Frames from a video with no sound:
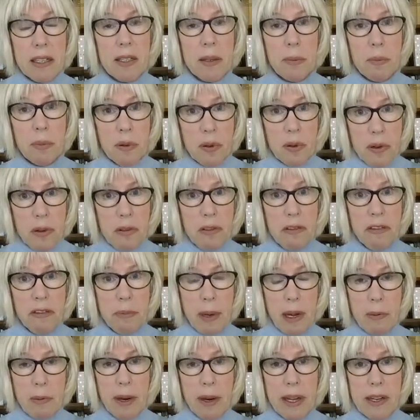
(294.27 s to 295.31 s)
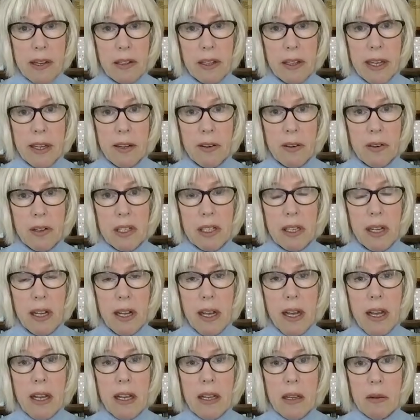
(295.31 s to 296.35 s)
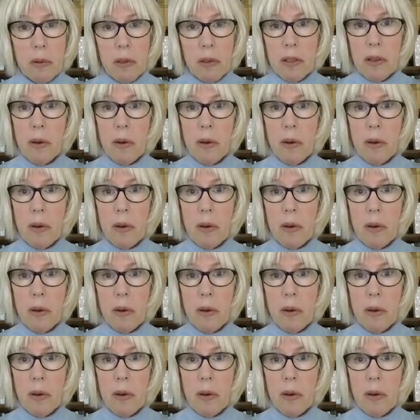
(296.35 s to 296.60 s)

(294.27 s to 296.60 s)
is approved by regulators, it